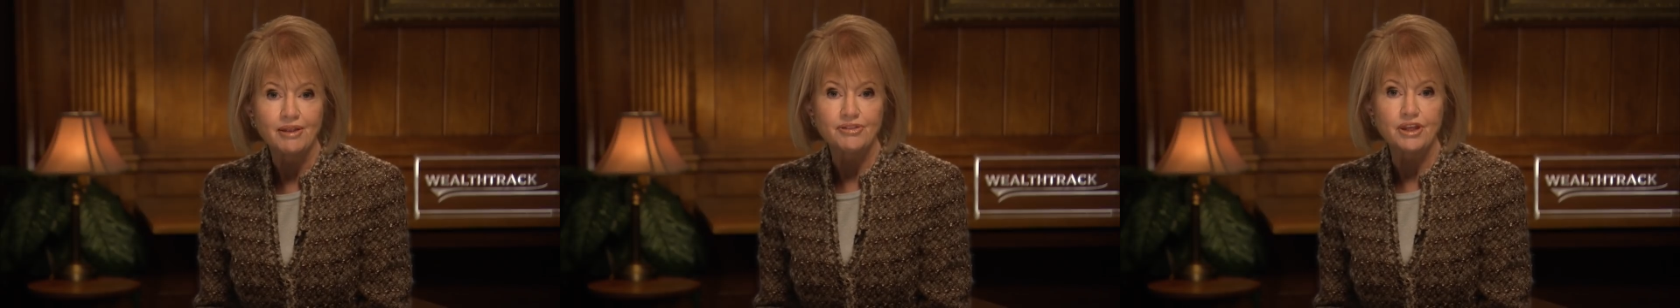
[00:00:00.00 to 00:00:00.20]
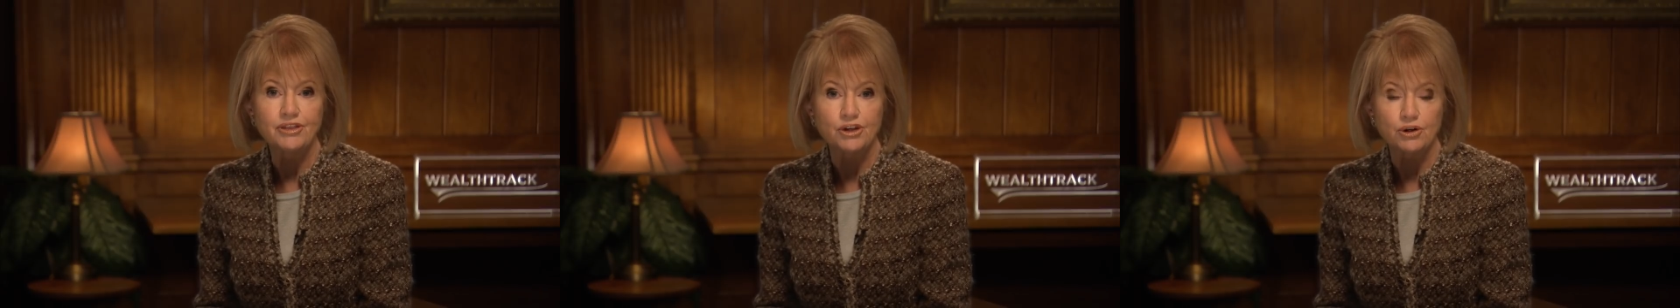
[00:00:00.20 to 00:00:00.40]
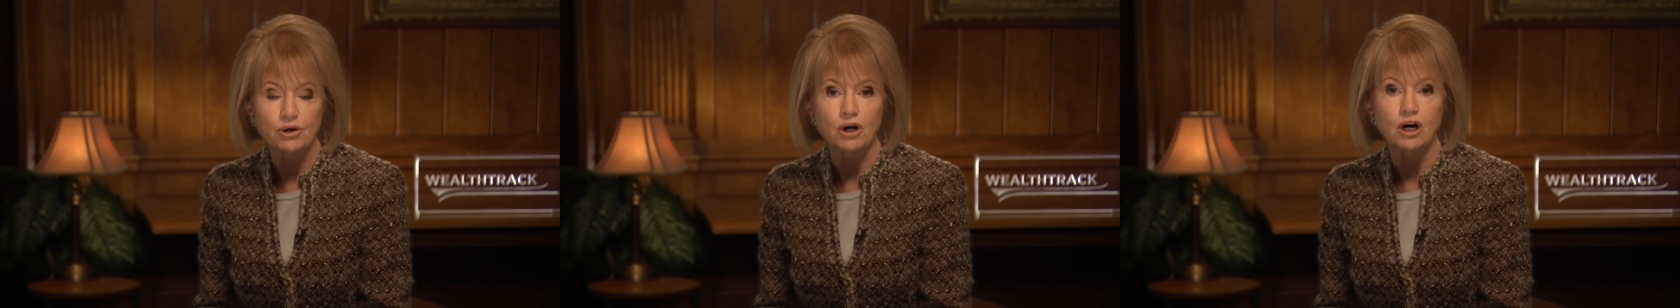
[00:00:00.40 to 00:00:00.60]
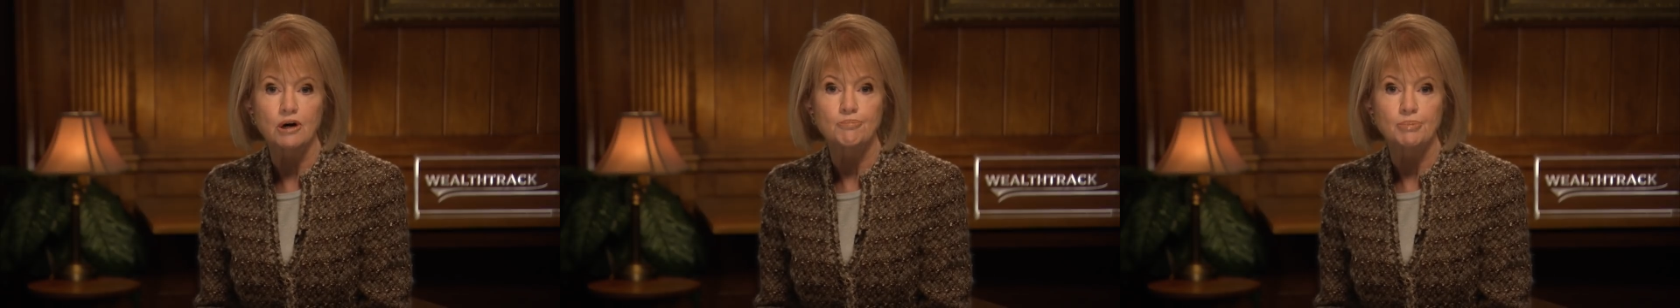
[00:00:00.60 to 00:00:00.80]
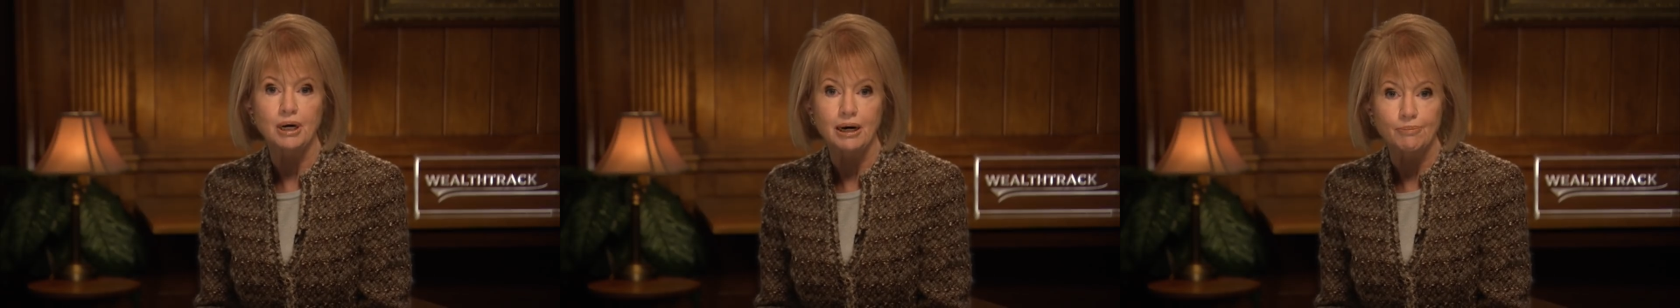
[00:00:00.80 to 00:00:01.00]
than there
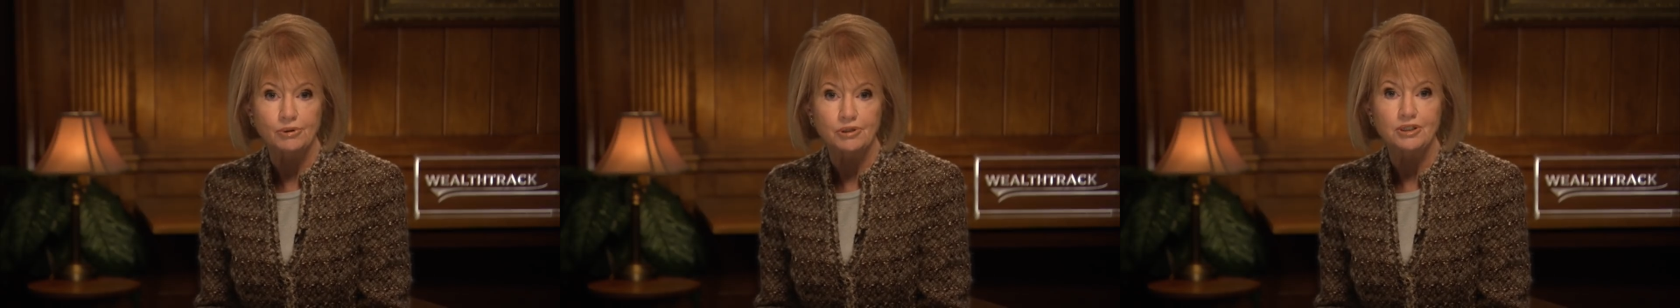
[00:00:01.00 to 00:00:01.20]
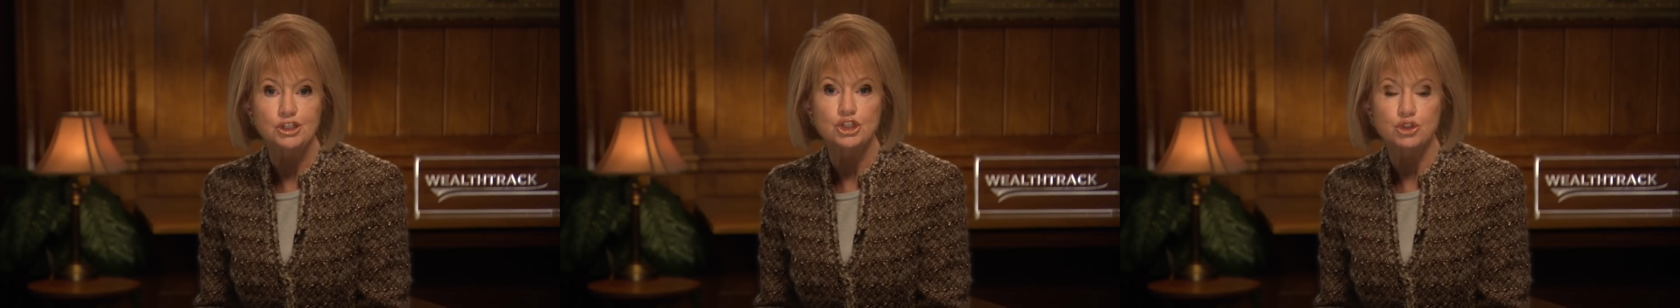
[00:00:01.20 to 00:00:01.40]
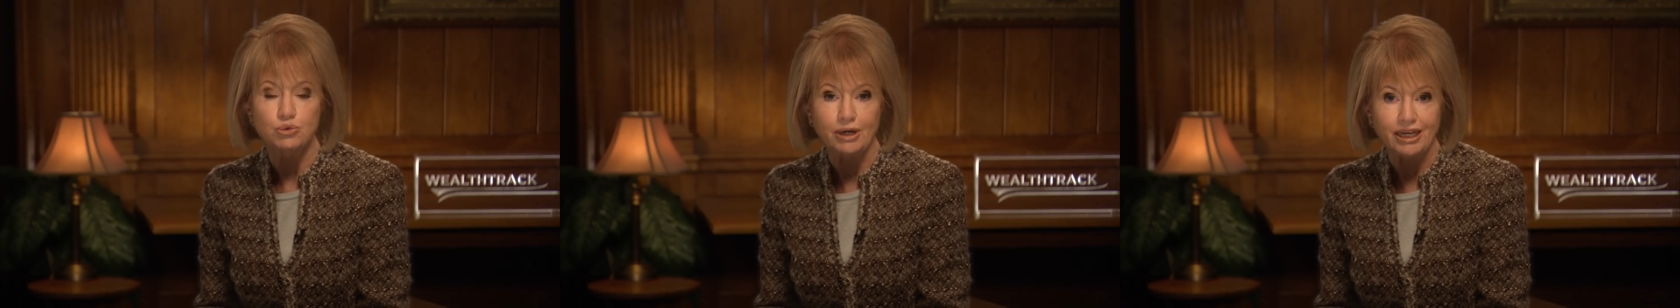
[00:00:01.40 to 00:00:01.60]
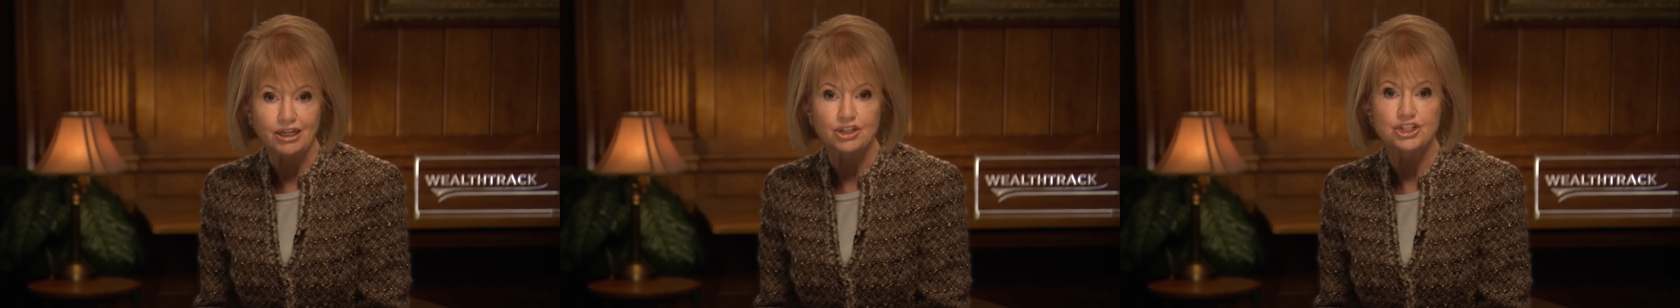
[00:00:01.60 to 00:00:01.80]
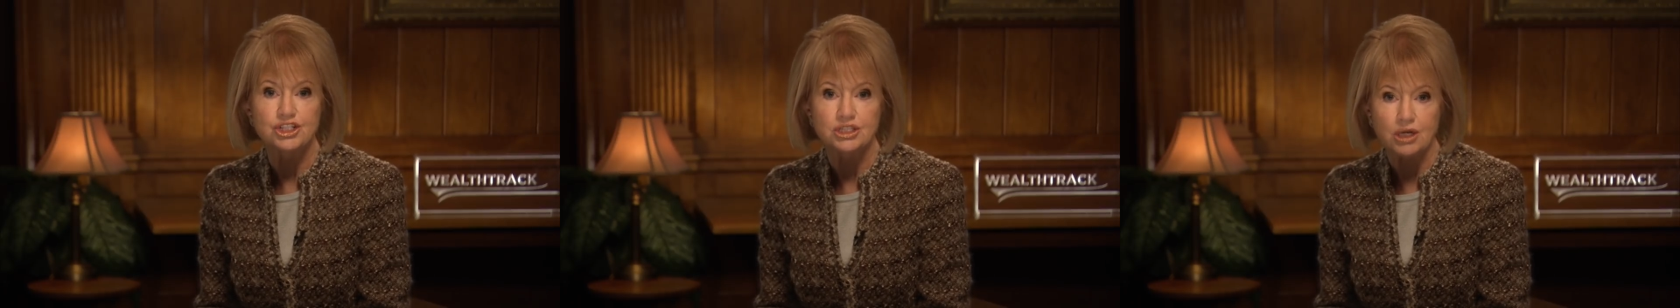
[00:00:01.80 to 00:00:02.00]
are publicly
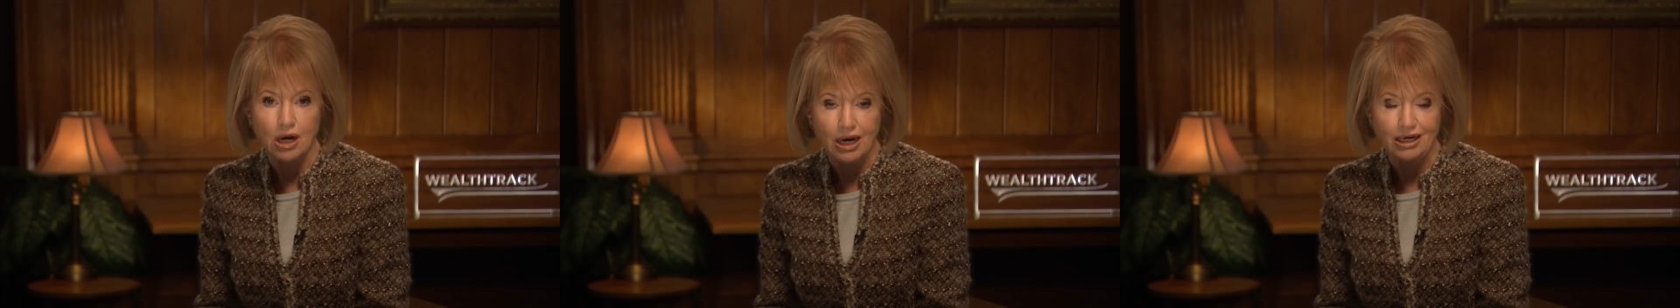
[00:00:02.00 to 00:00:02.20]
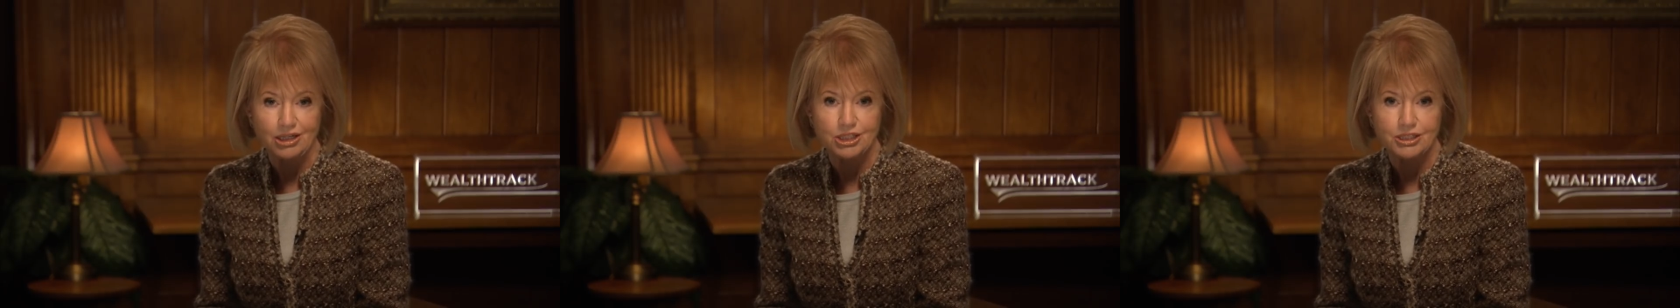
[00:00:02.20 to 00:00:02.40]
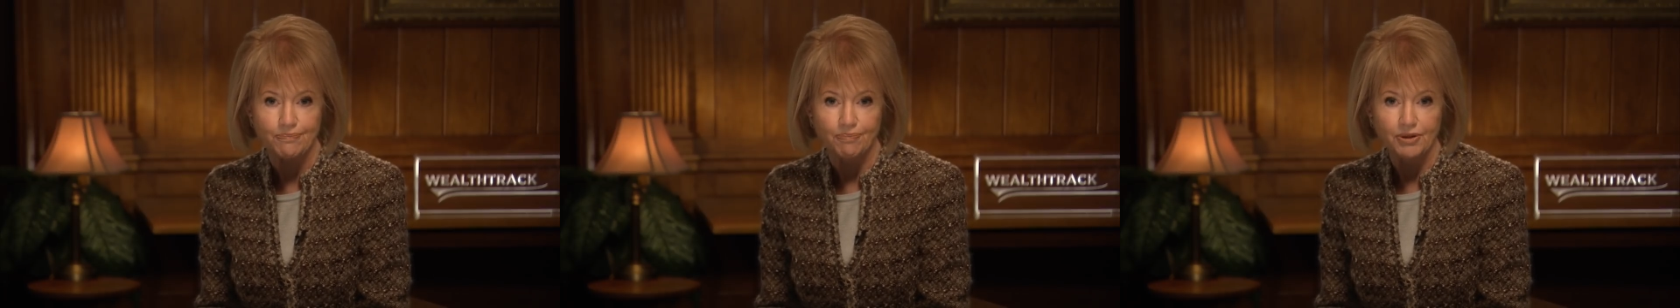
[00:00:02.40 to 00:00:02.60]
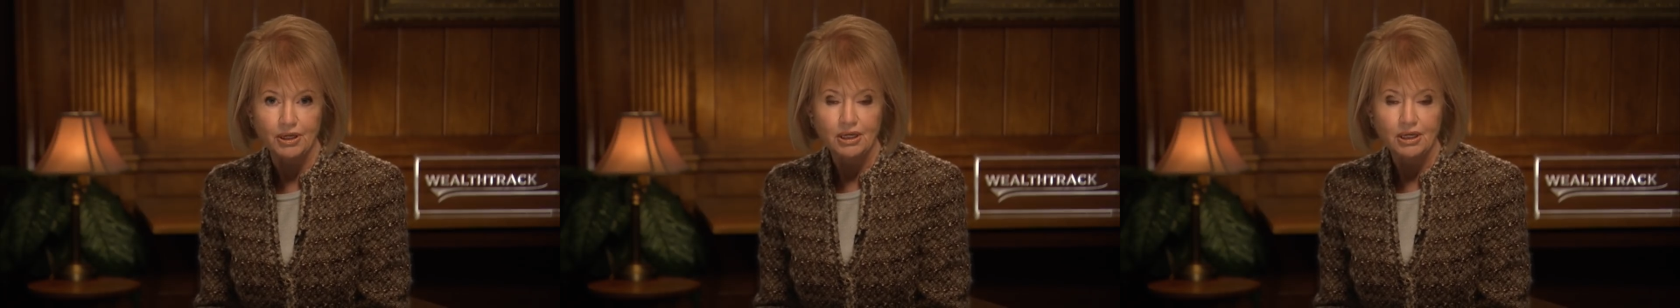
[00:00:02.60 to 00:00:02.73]
traded stocks.